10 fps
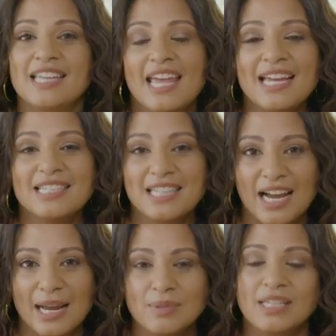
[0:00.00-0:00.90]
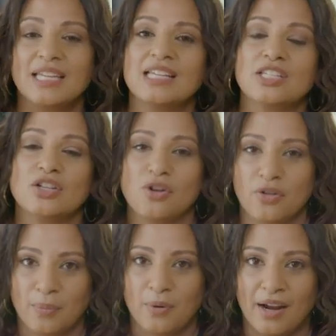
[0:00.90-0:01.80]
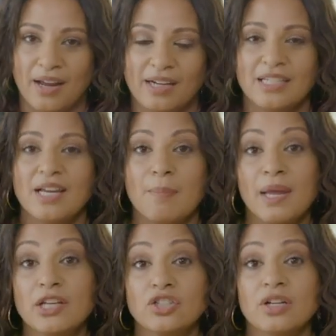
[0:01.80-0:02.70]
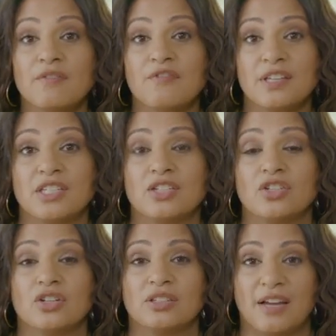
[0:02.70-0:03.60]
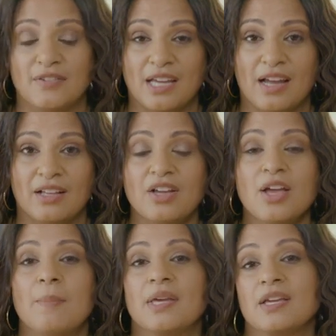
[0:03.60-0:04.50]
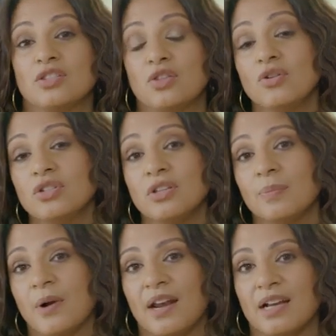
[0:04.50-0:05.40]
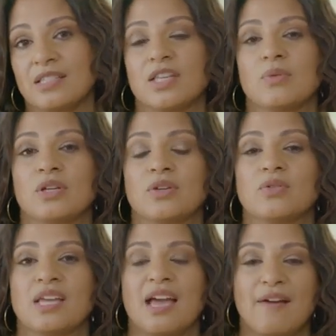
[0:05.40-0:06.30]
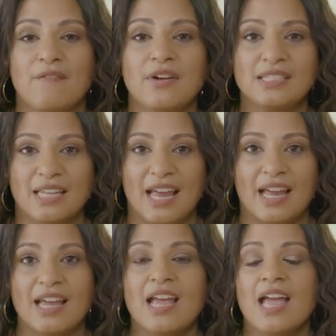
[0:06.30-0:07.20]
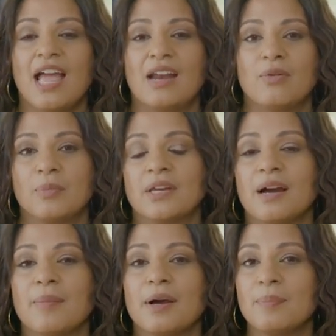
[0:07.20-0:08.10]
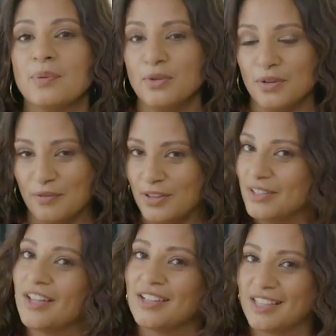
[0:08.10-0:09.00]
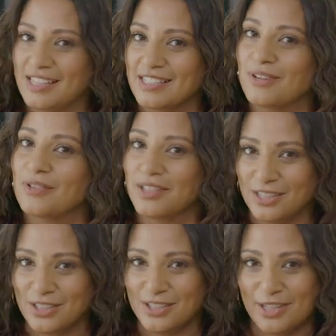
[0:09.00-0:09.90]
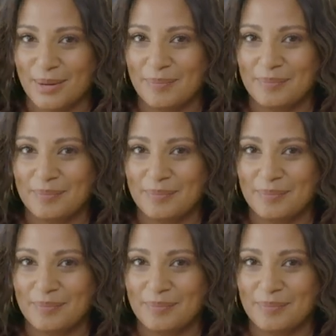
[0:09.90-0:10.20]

Take time to get to know the product. Make sure it fits into your lifestyle, because those are the products that you will use every day, and it will become a beautiful, long-lasting relationship.